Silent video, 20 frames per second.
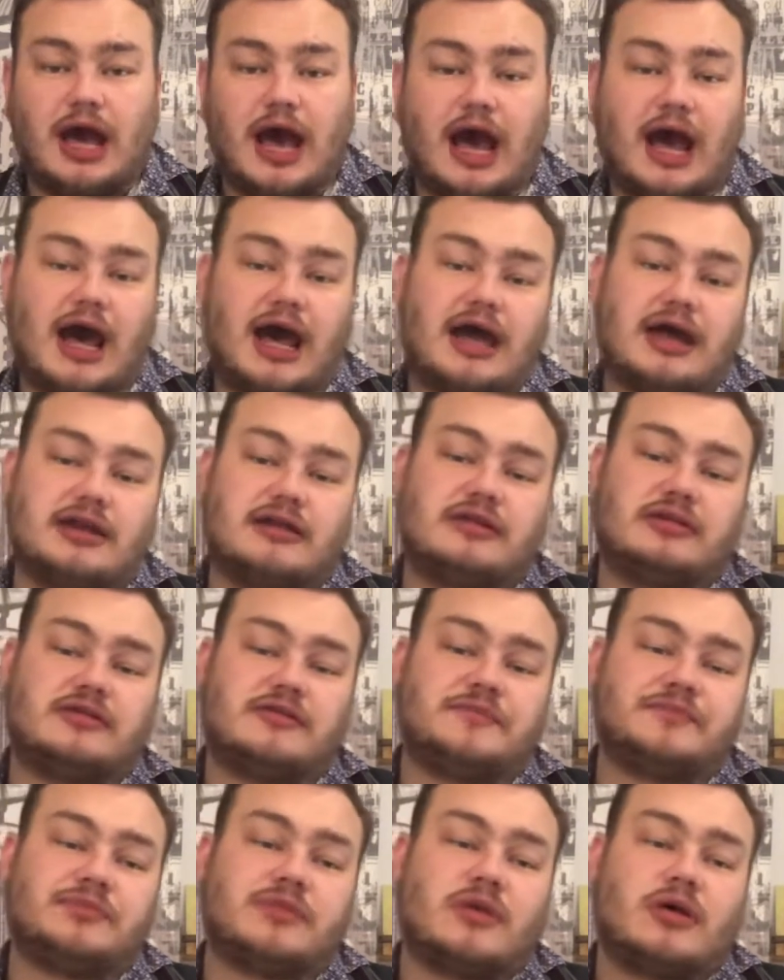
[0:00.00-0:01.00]
And
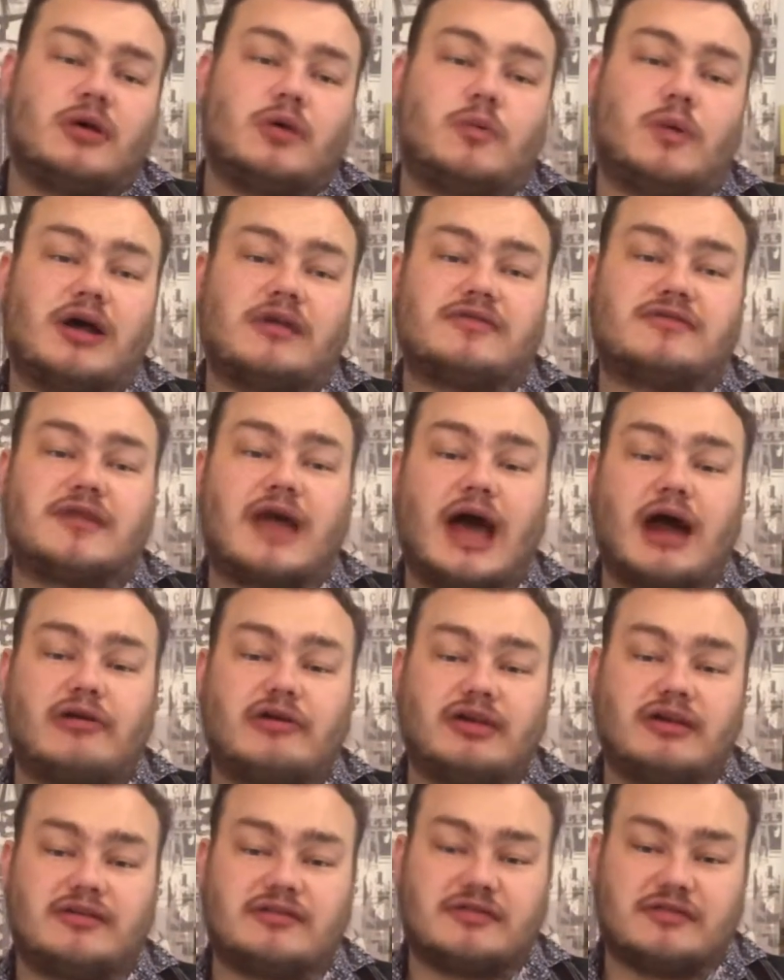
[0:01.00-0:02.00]
whilst
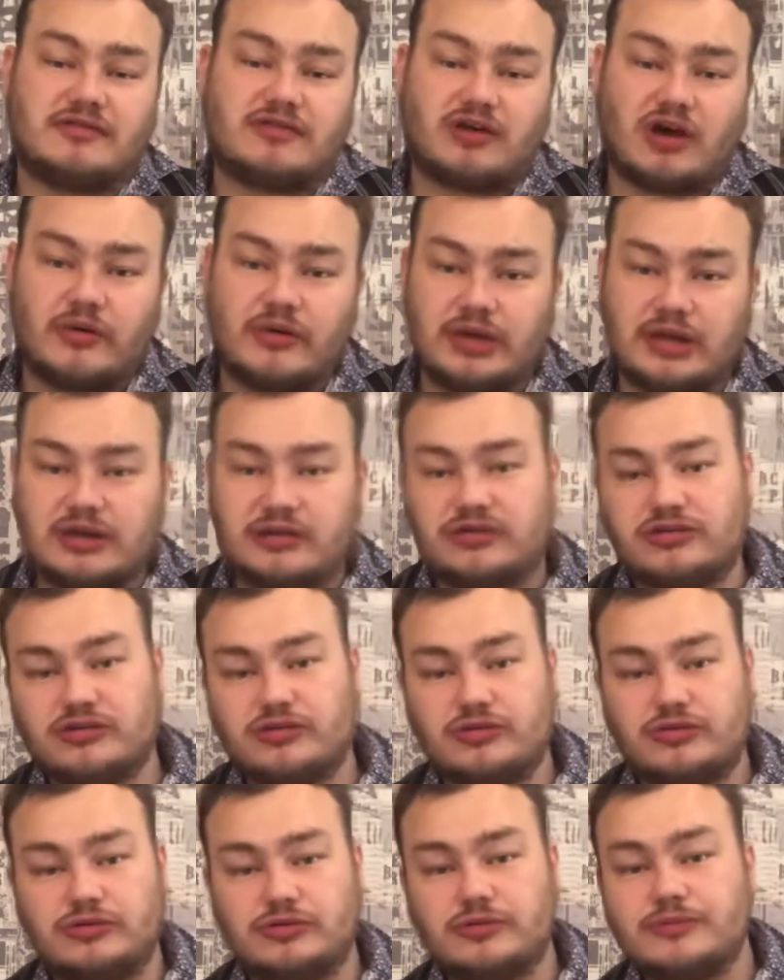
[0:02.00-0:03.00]
Darius is going
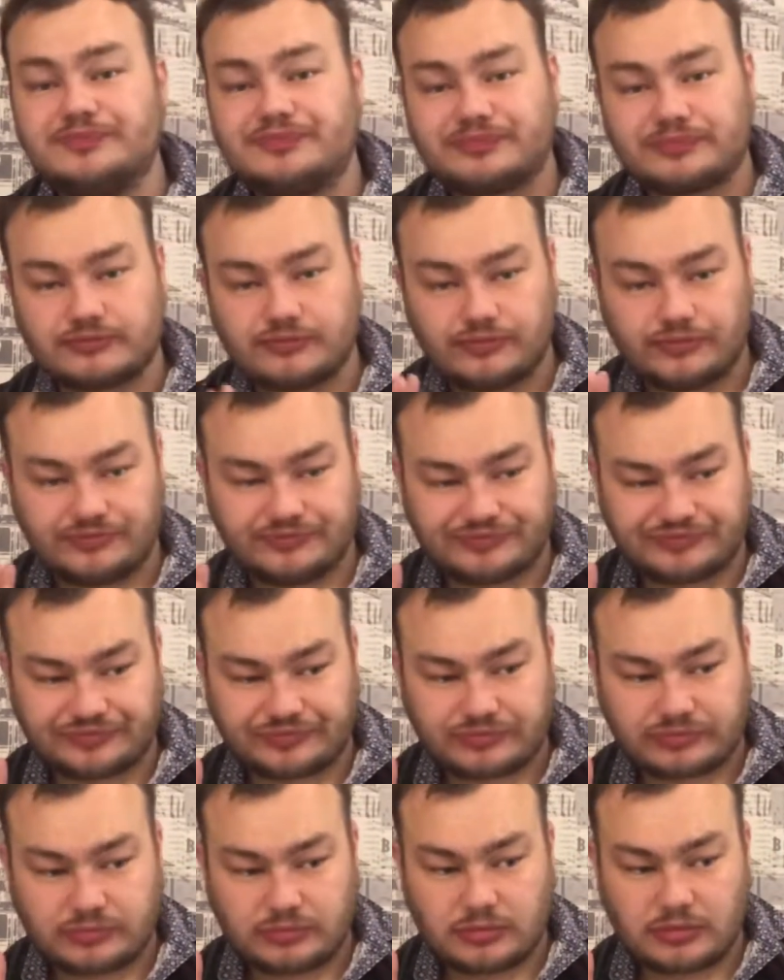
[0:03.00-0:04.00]
to
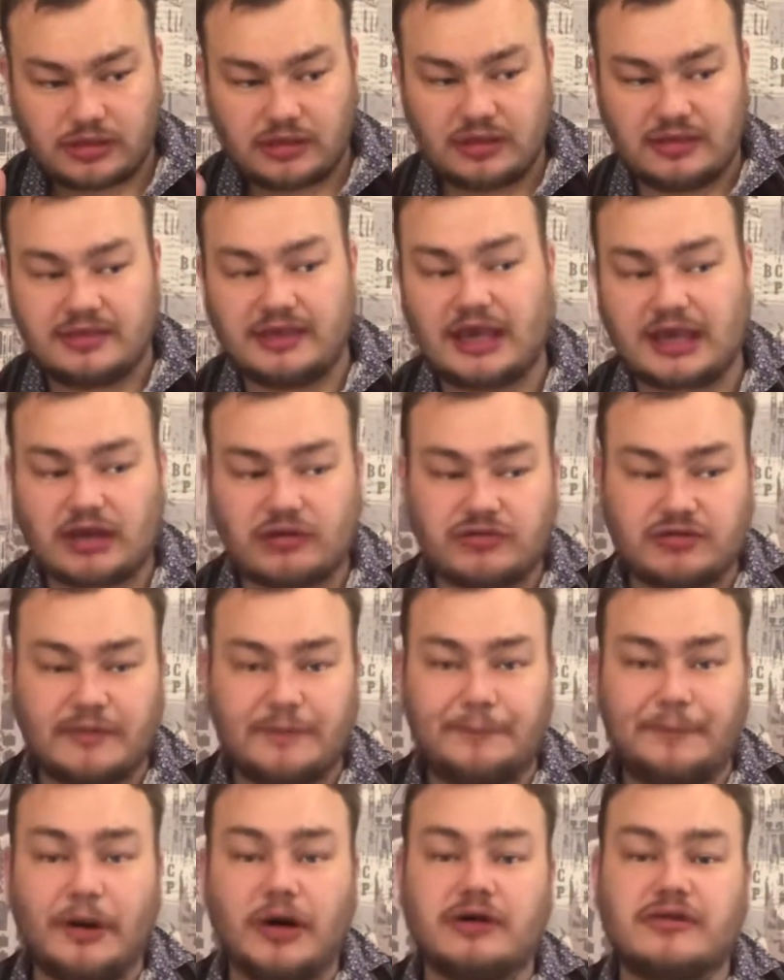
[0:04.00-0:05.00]
take out
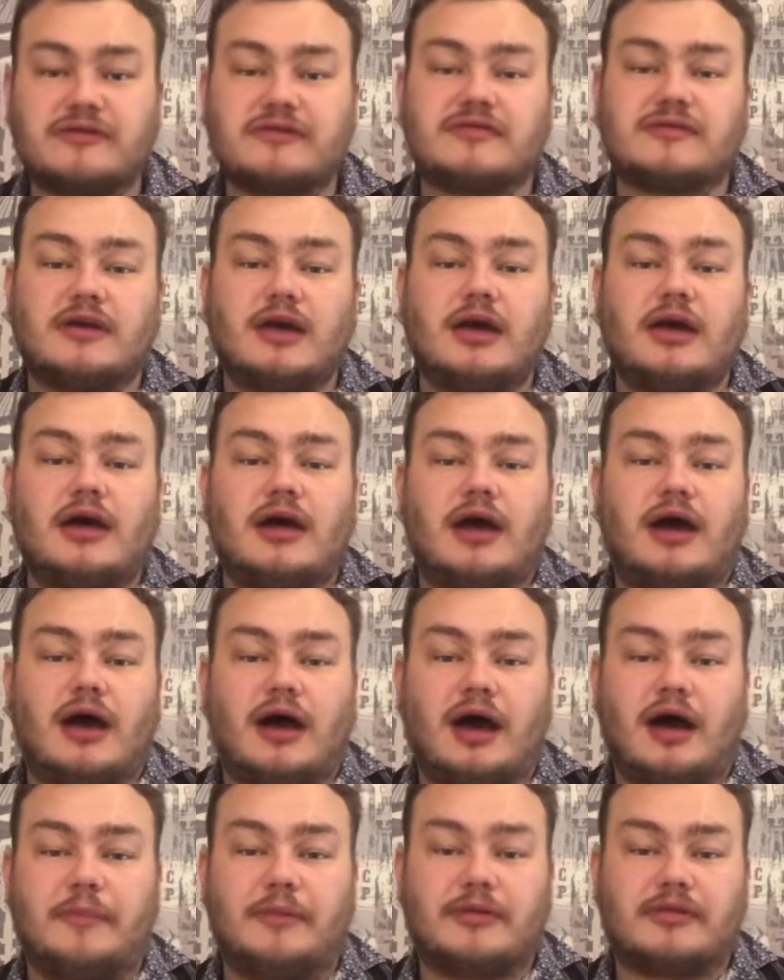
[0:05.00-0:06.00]
some books,
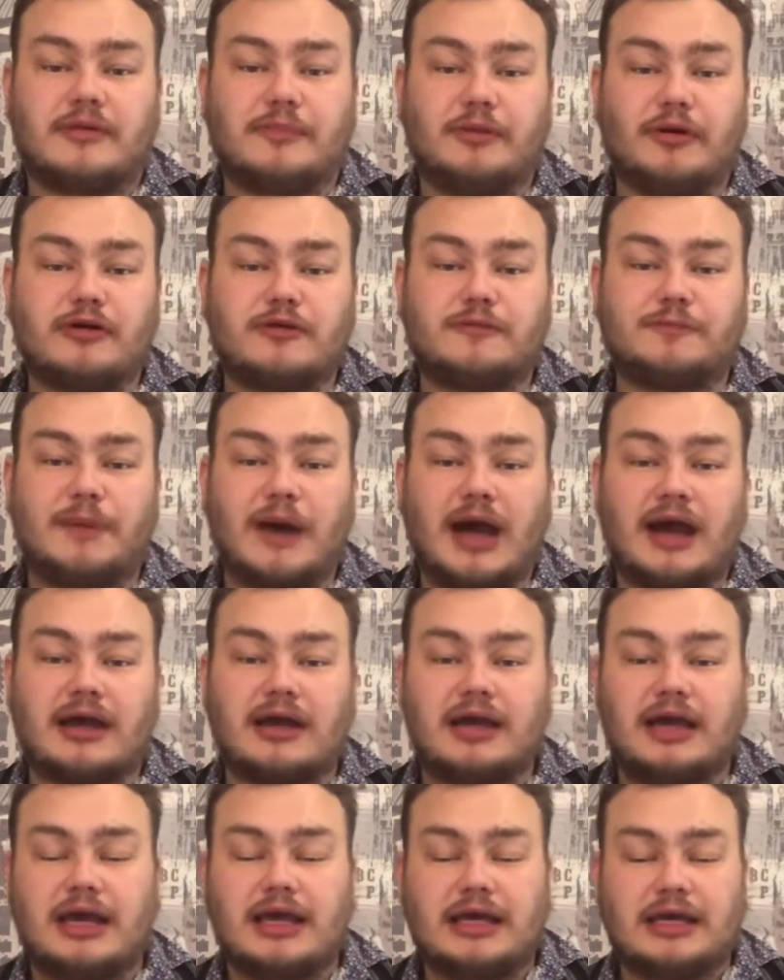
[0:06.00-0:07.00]
put the books
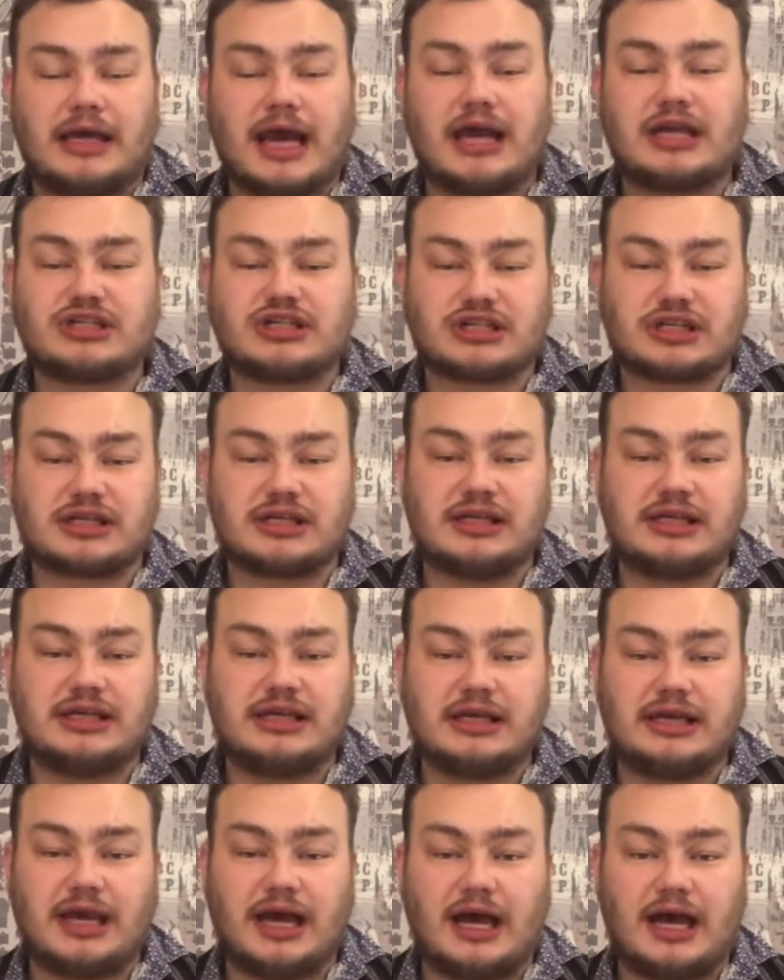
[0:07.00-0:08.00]
back, he
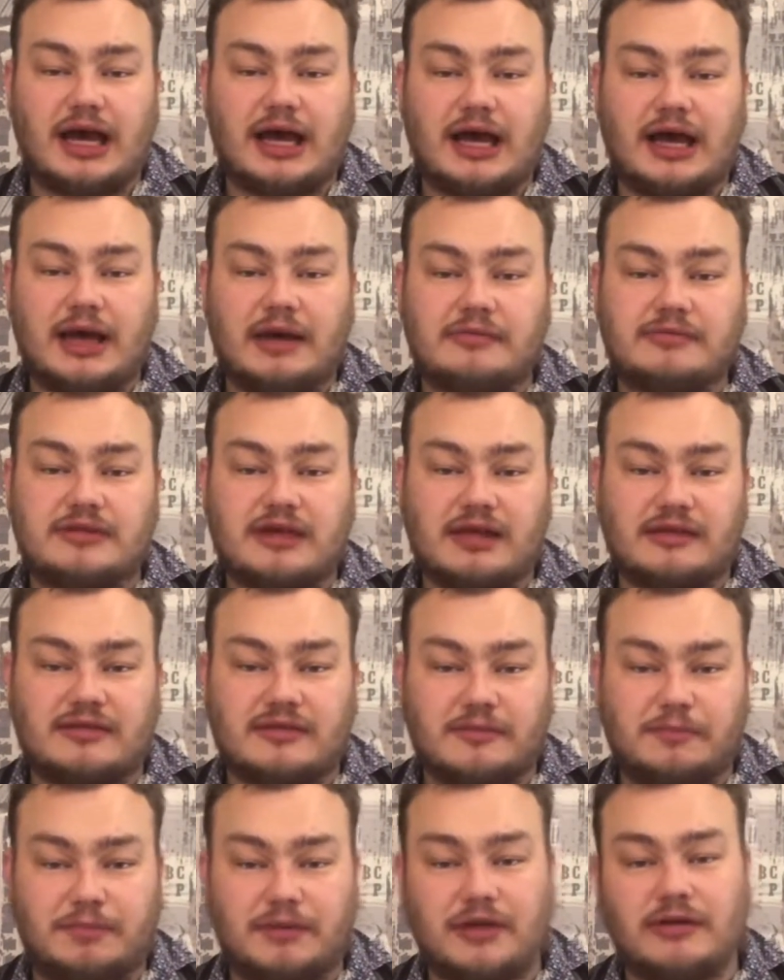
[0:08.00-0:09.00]
actually gets
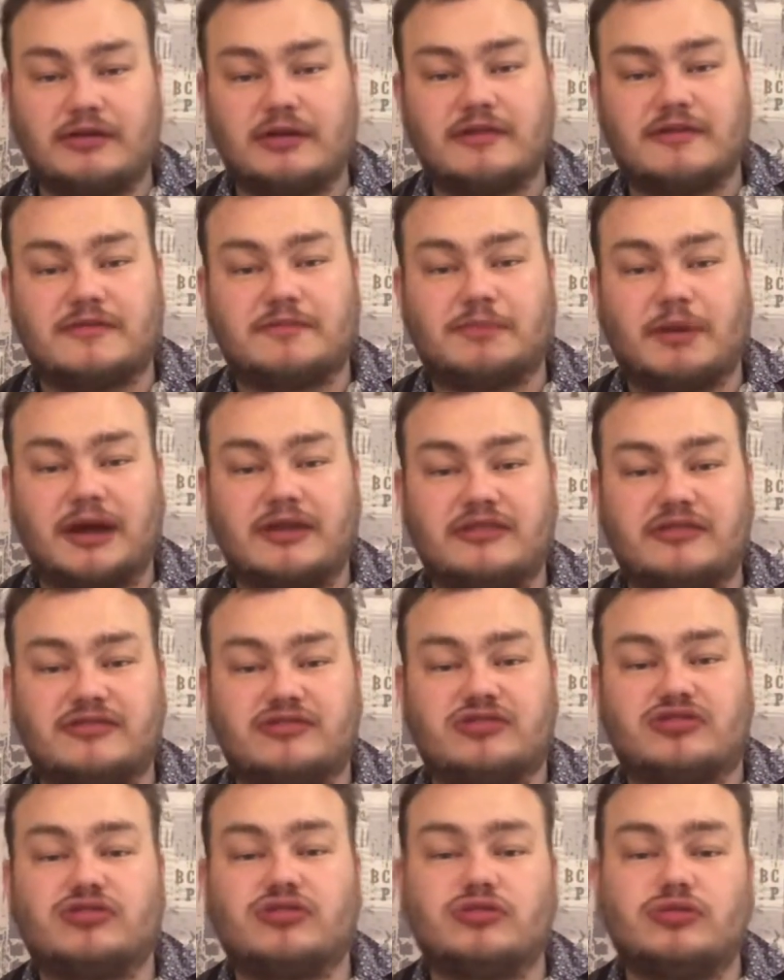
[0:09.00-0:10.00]
appearance by these
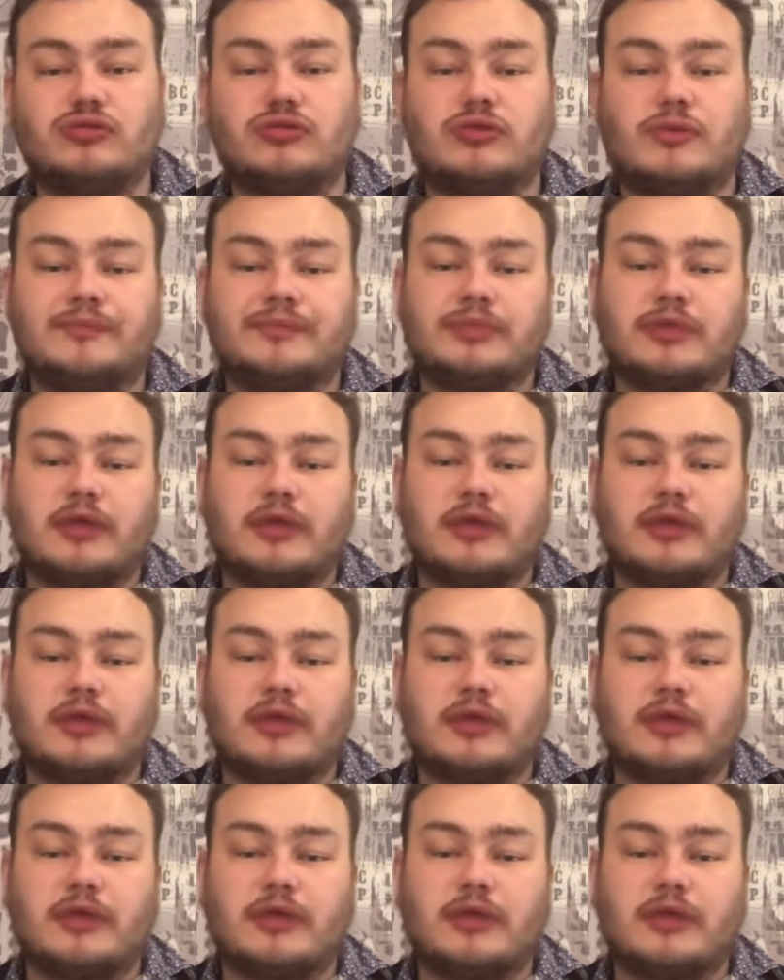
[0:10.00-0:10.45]
two